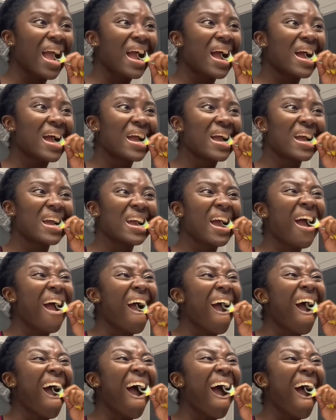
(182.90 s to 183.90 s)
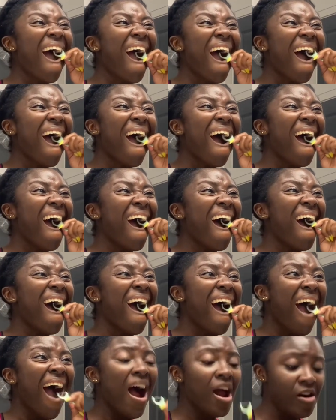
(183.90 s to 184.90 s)
and
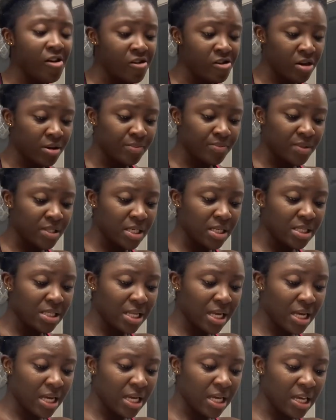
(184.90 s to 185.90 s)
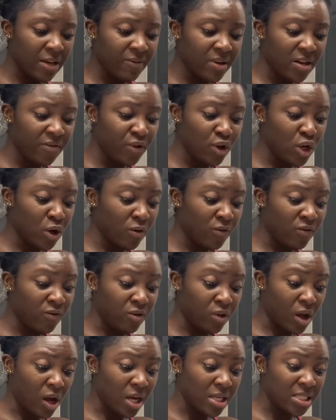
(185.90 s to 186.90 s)
she's like, even if you don't
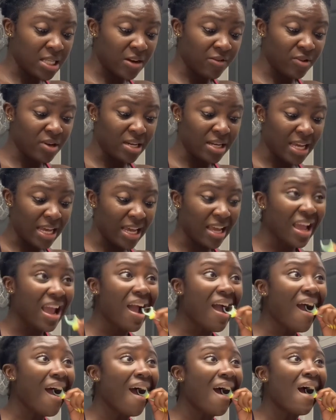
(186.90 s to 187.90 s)
floss every day,